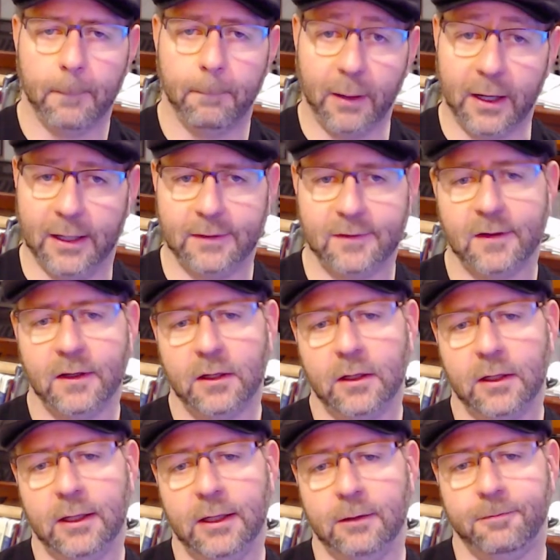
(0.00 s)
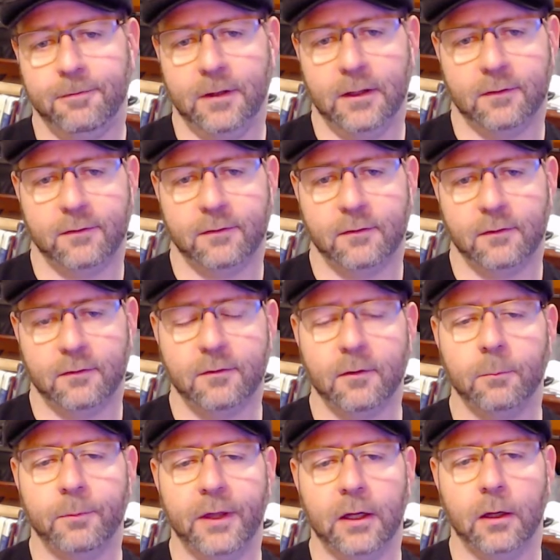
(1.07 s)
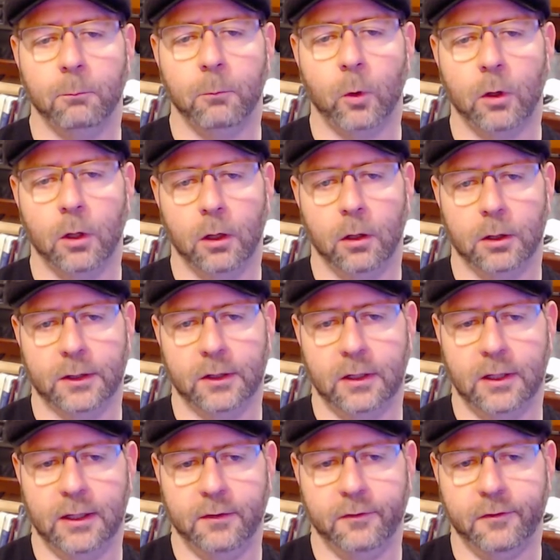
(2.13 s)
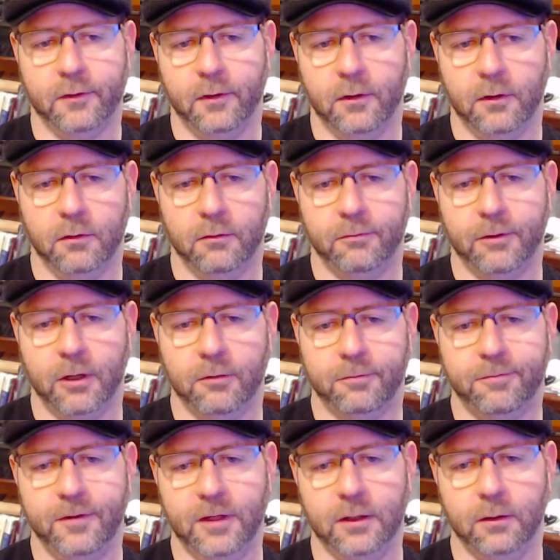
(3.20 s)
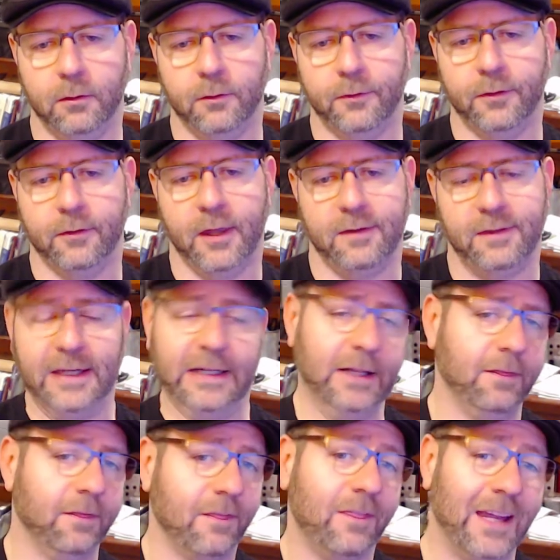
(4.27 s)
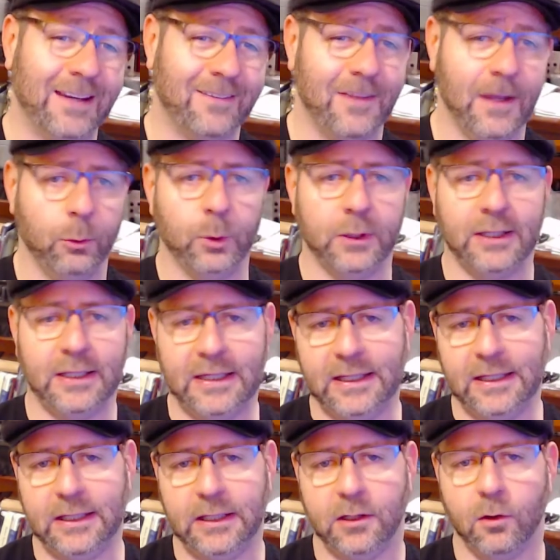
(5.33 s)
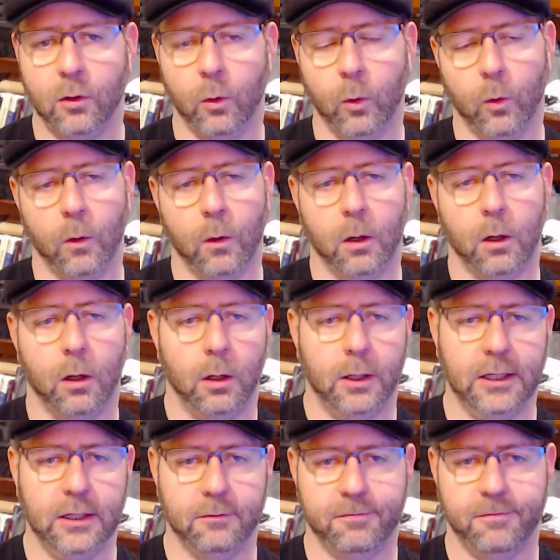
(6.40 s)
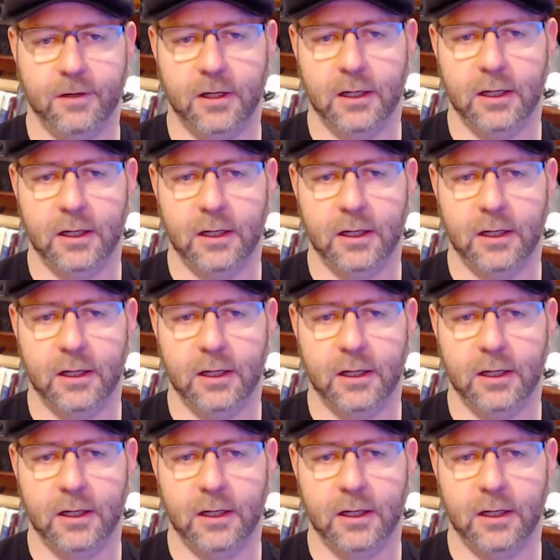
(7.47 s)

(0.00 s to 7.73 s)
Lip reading: But if it's something more along the lines of a field that they didn't think they would need, or if